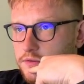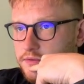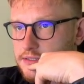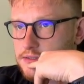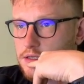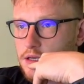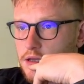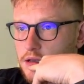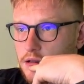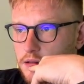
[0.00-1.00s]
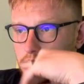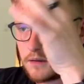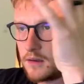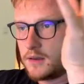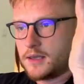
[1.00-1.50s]
this.
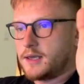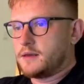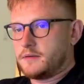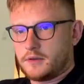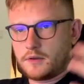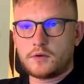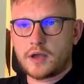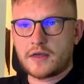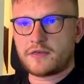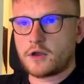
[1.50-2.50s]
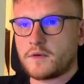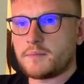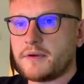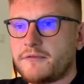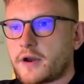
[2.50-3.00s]
You can think of it
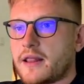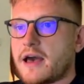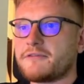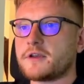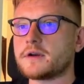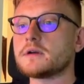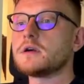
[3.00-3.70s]
before and after,